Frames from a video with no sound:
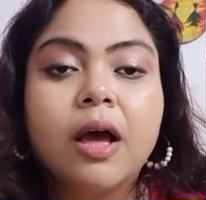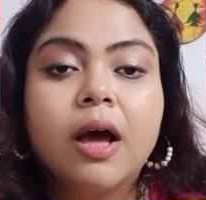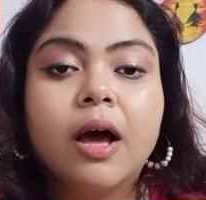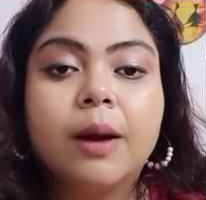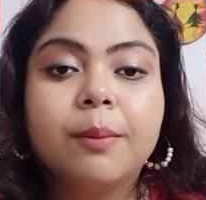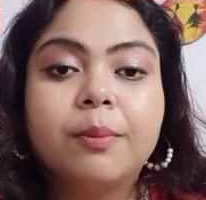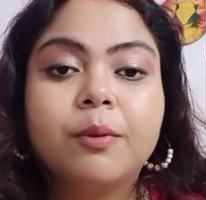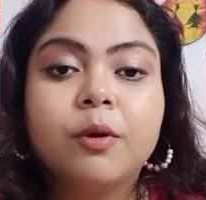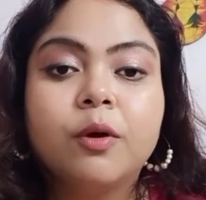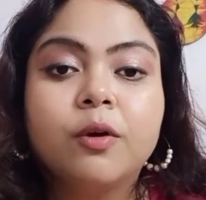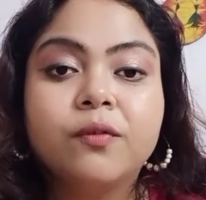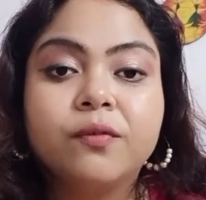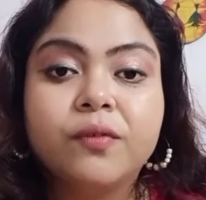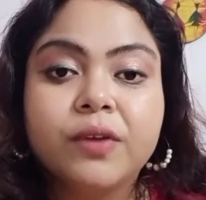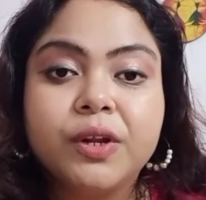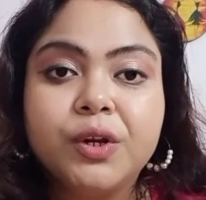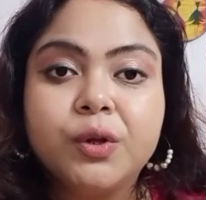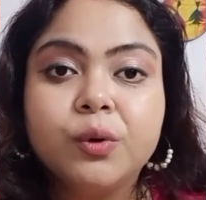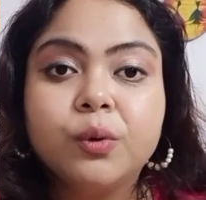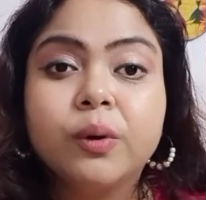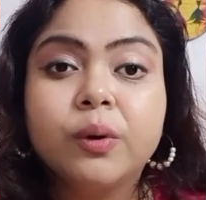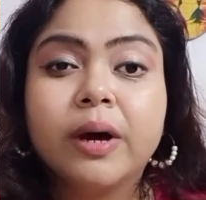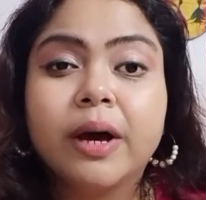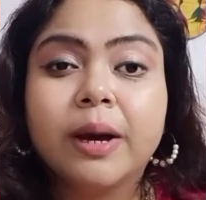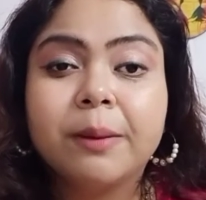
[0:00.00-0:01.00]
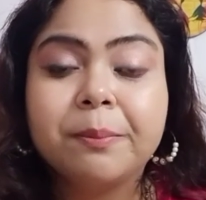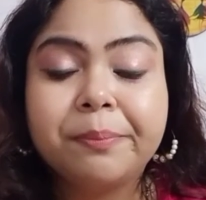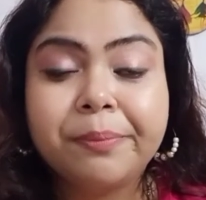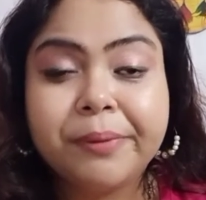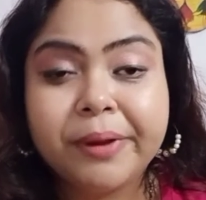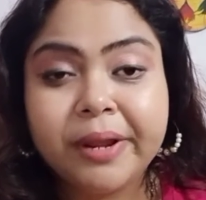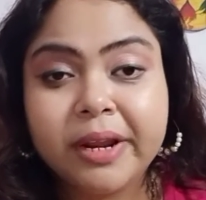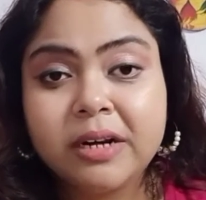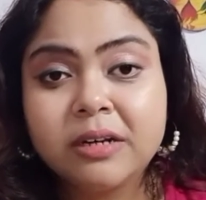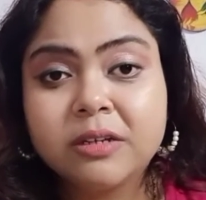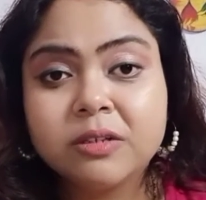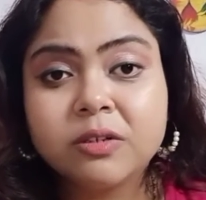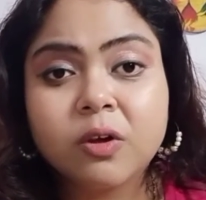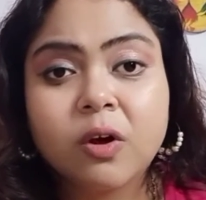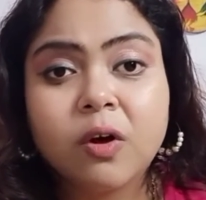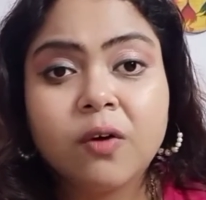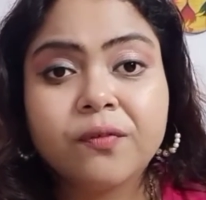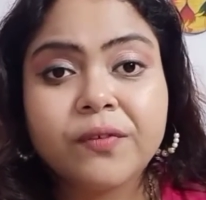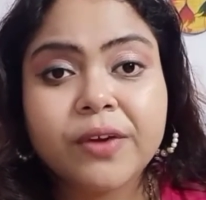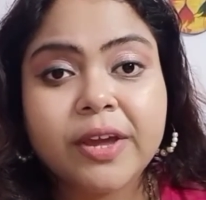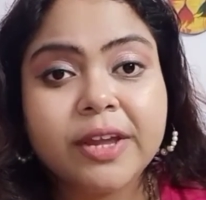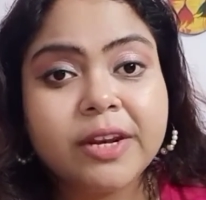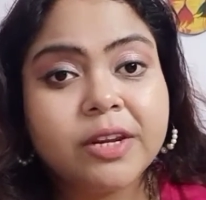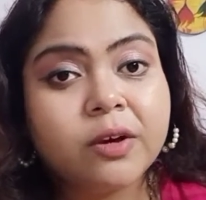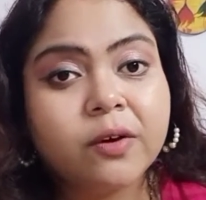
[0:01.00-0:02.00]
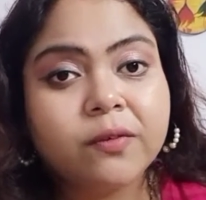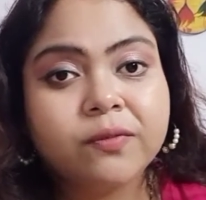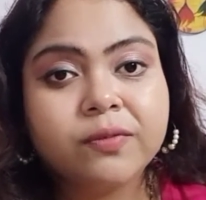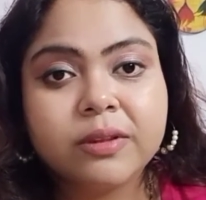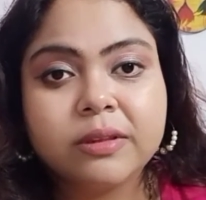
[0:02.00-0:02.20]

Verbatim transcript: upload video updates of any of